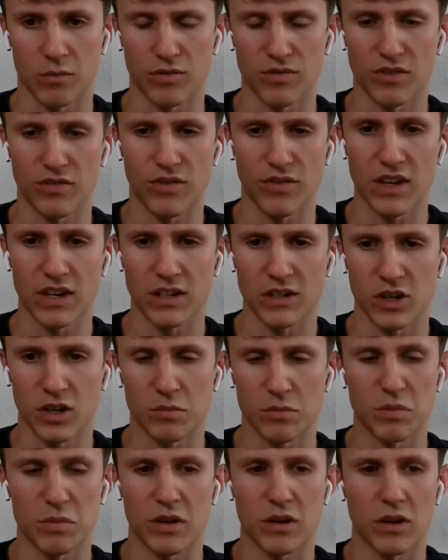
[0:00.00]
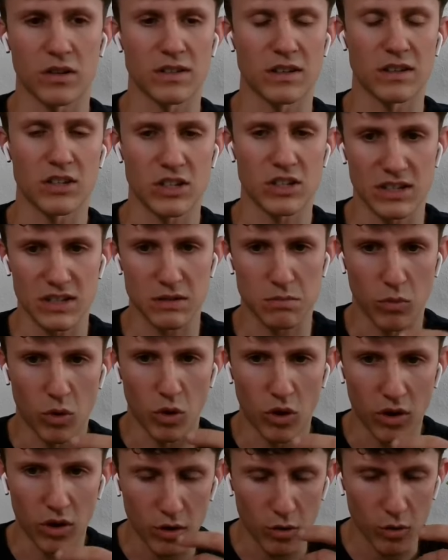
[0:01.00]
the with the fiat terms, because it's just
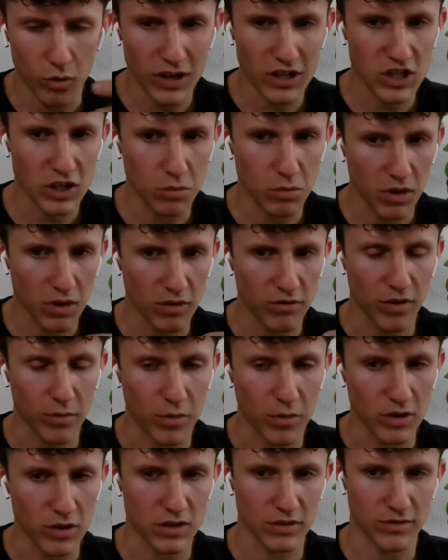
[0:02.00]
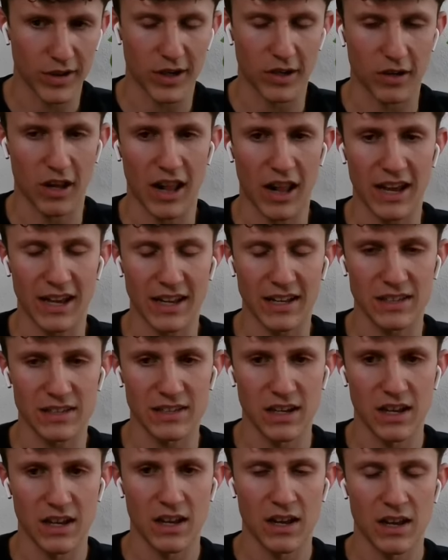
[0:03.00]
more reachable for most of our
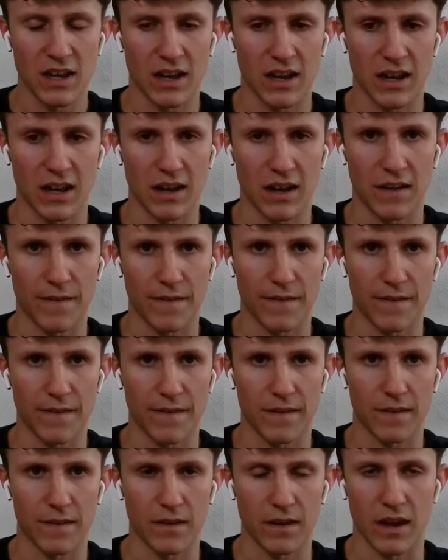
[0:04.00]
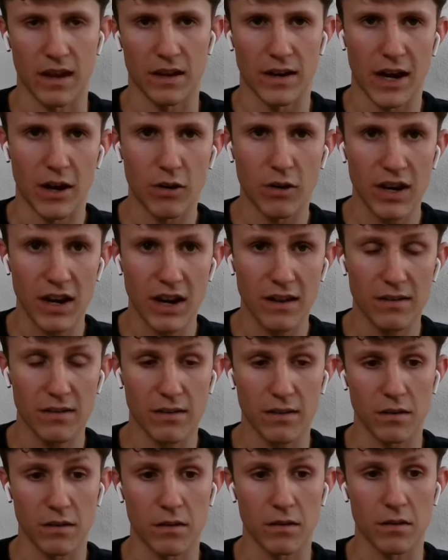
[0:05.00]
clients. And yeah,
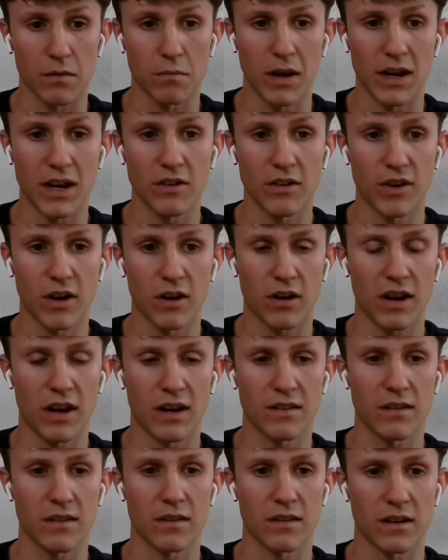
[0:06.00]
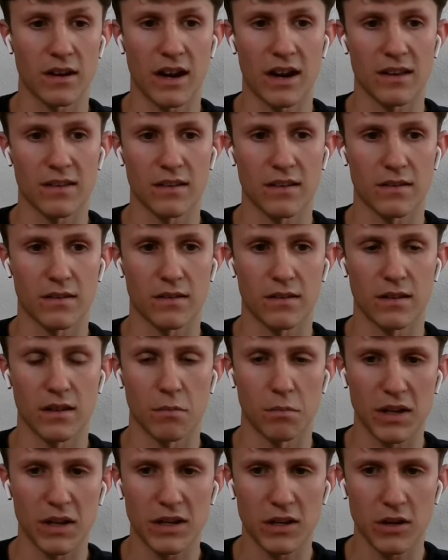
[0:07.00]
nowadays uh, many of our clients clients are
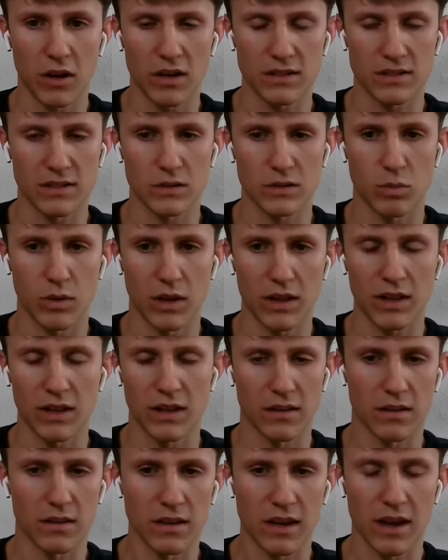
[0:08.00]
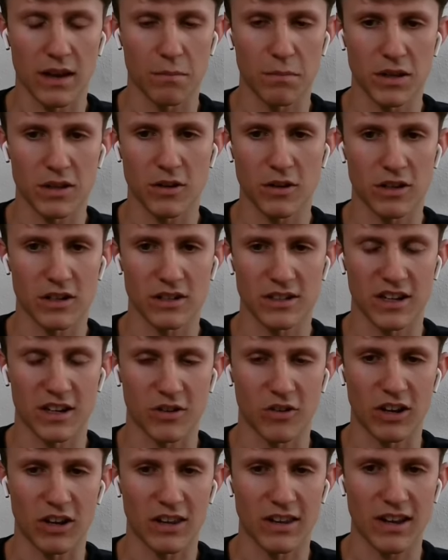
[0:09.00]
still Bitcoiners as well, and yeah, Bitcoiners
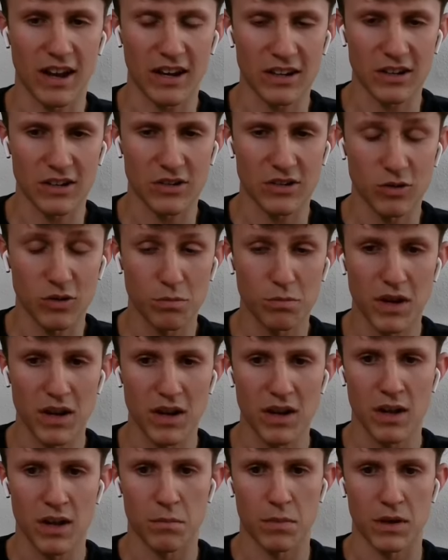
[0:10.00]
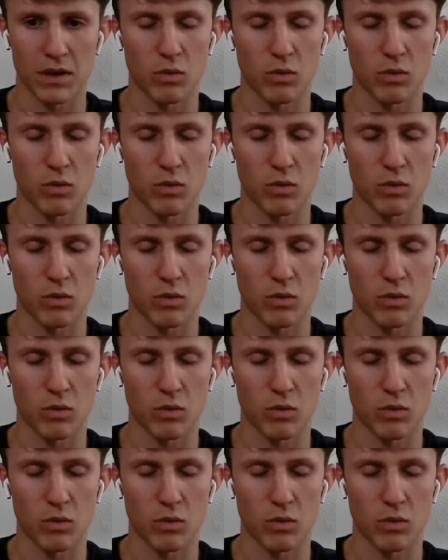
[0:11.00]
are a great target group,